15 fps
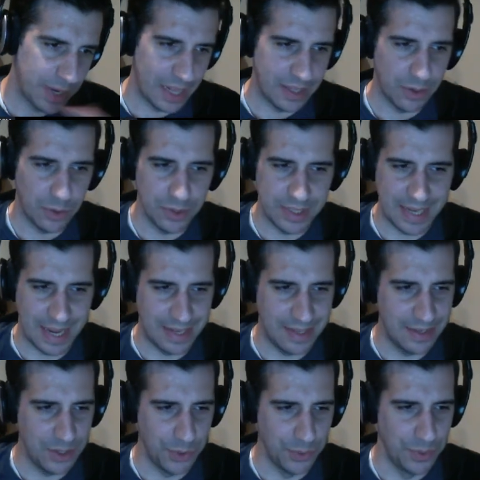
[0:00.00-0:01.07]
I don't
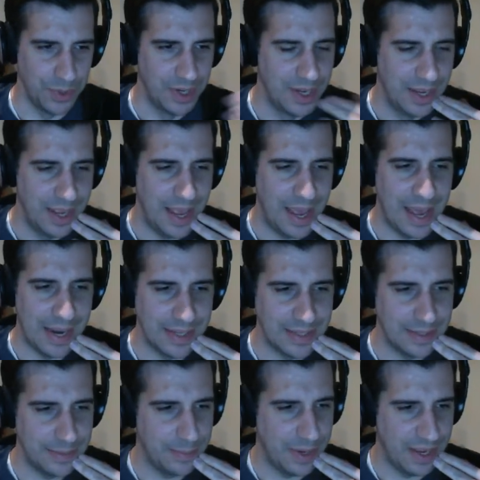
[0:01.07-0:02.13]
tend to
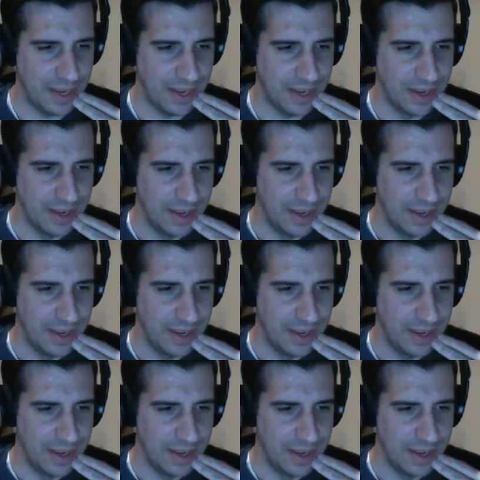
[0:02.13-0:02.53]
edit my